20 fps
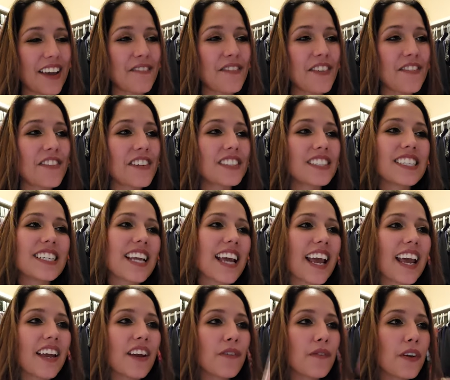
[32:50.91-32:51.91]
But for
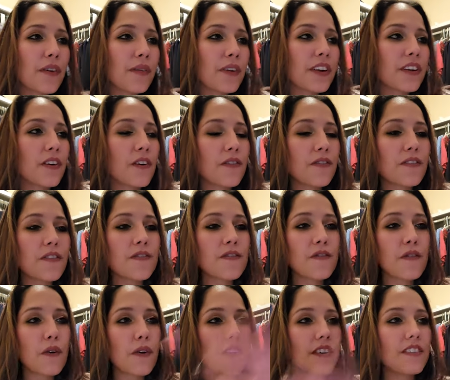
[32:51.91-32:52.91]
today, we went over
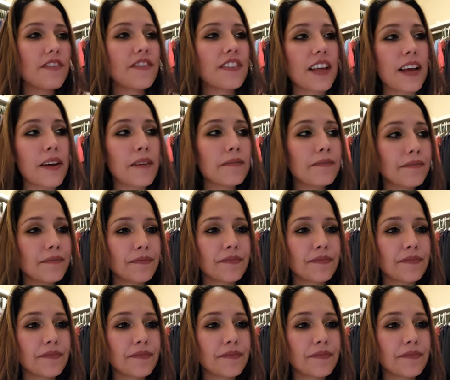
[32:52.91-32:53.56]
four of them,